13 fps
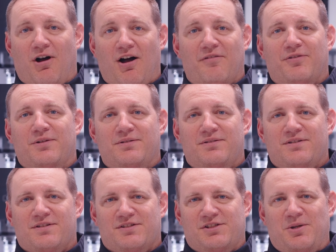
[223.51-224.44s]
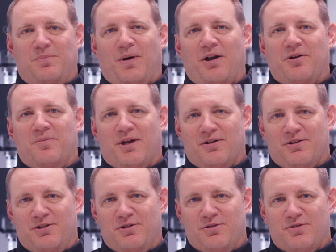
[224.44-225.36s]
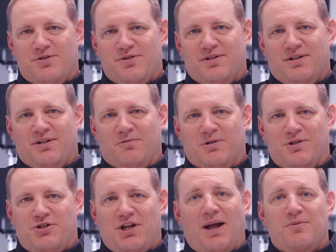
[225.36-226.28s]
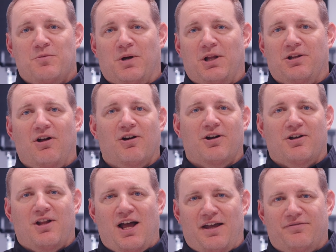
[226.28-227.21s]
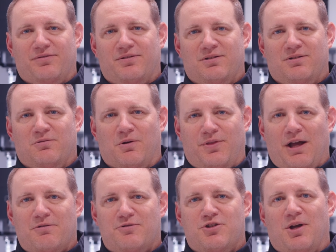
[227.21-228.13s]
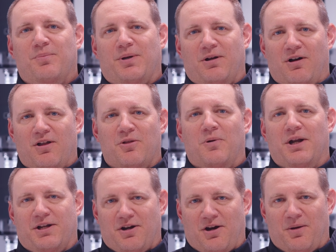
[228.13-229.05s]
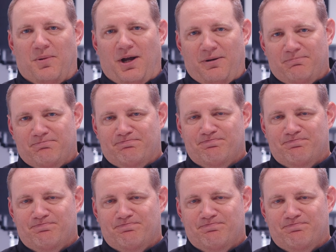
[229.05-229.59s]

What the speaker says: often see powdered metal used when shops want longer life without jumping all the way to carbide.